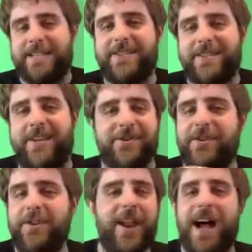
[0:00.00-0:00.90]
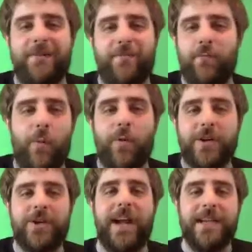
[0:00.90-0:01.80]
also not what we're
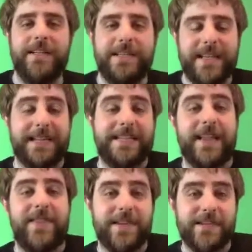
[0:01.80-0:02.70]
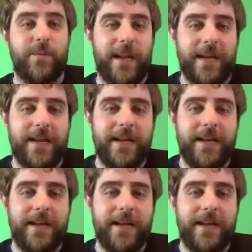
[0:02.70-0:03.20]
trying to get done this week.